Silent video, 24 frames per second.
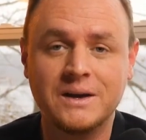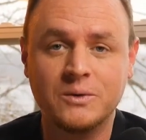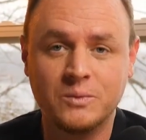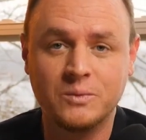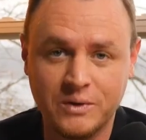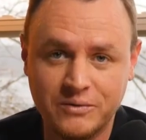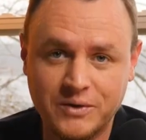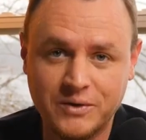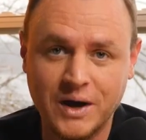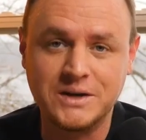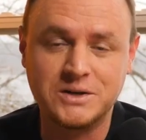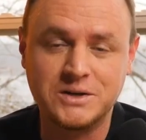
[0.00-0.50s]

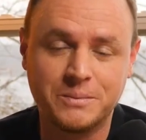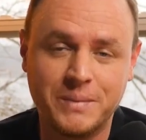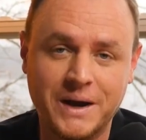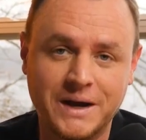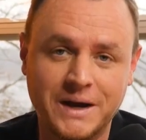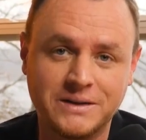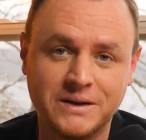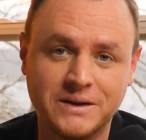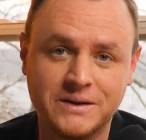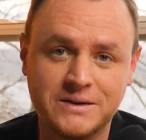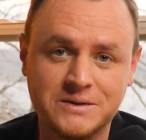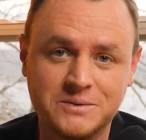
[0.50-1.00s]
We've got your back
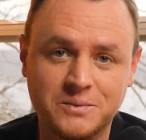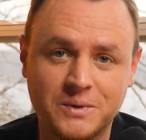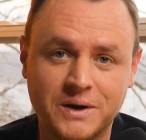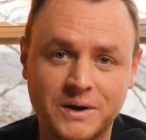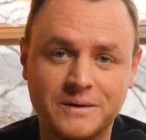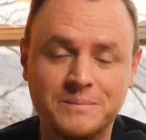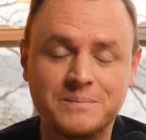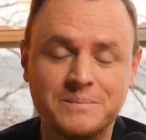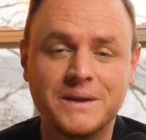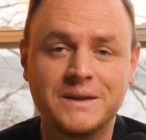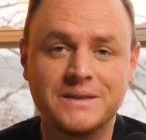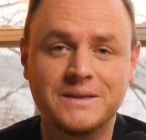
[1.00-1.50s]
there as
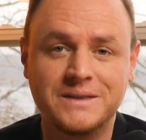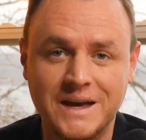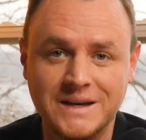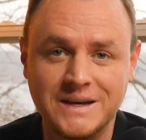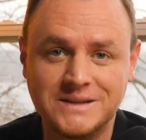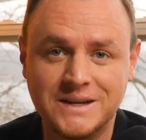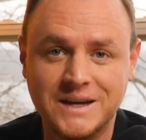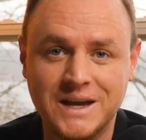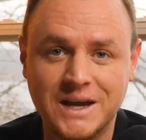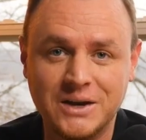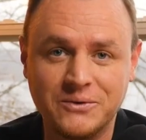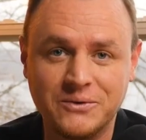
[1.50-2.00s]
well. Thanks
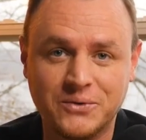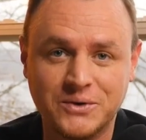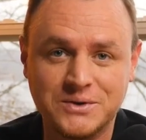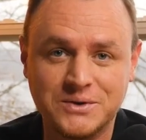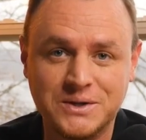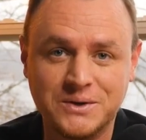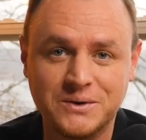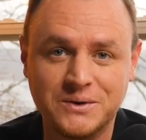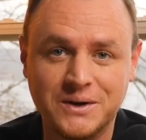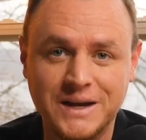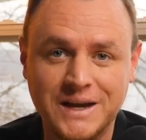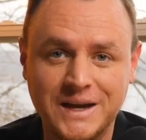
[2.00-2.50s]
again for
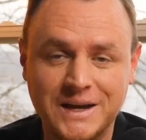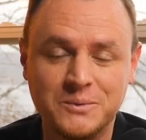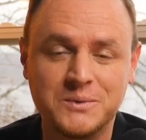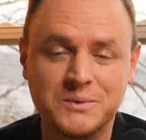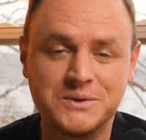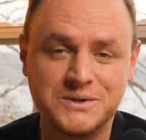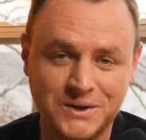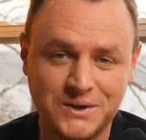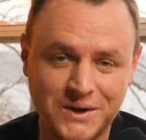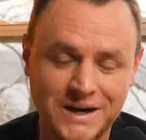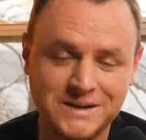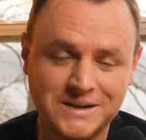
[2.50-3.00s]
tuning in. We'll
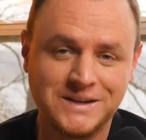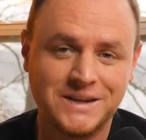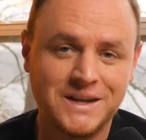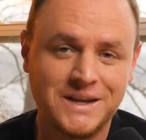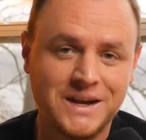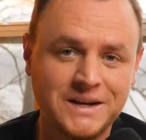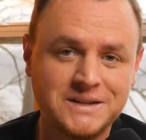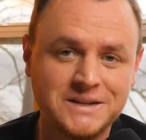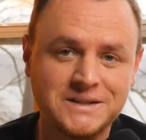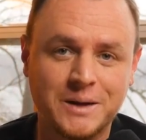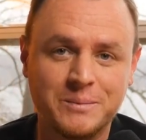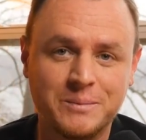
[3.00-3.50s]
see you guys on the
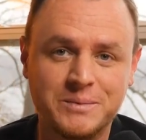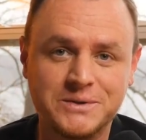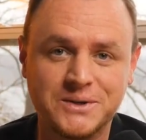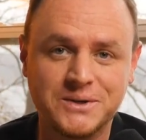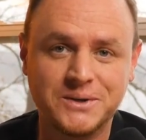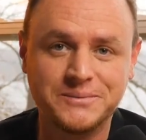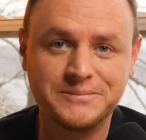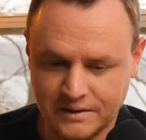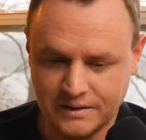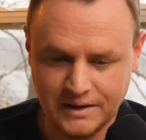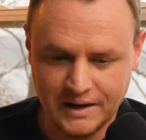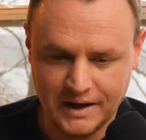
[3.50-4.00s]
next episode.
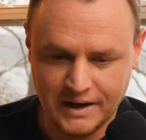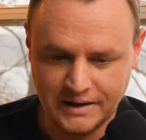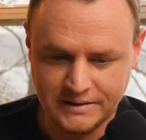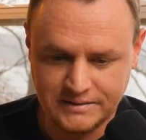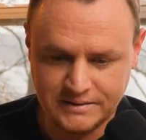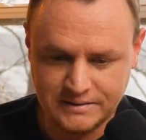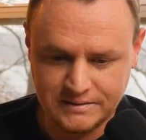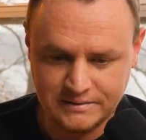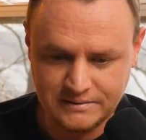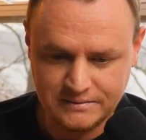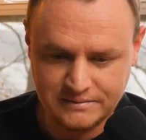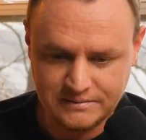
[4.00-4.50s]
Nice.